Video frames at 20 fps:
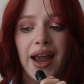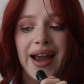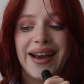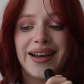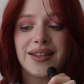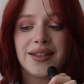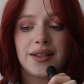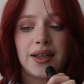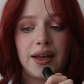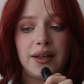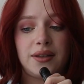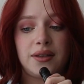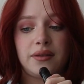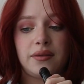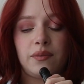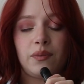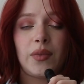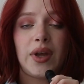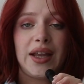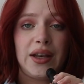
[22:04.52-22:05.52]
it's nice.
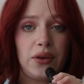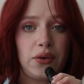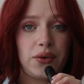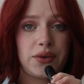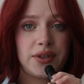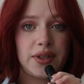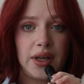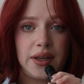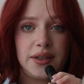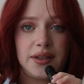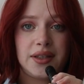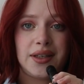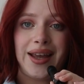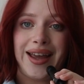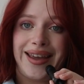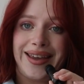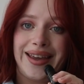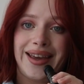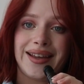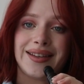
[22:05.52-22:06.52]
It looks nice.
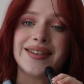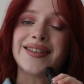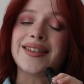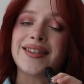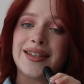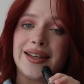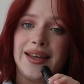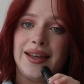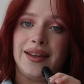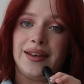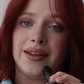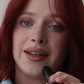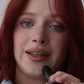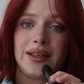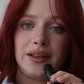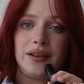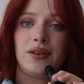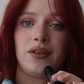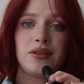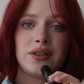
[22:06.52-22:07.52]
I can see that
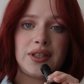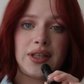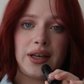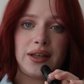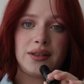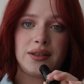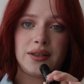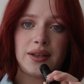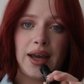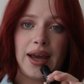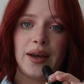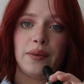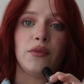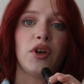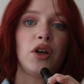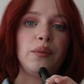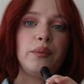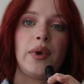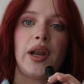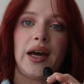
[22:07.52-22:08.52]
it looks nice. I am
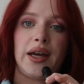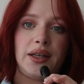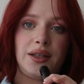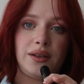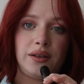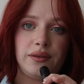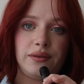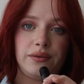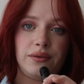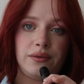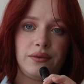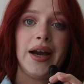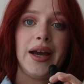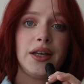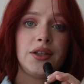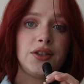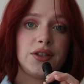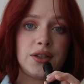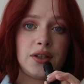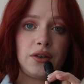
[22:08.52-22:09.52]
not blind.
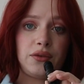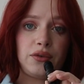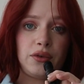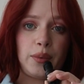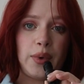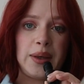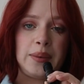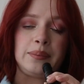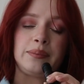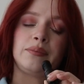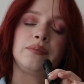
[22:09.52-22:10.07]
It's just not for me.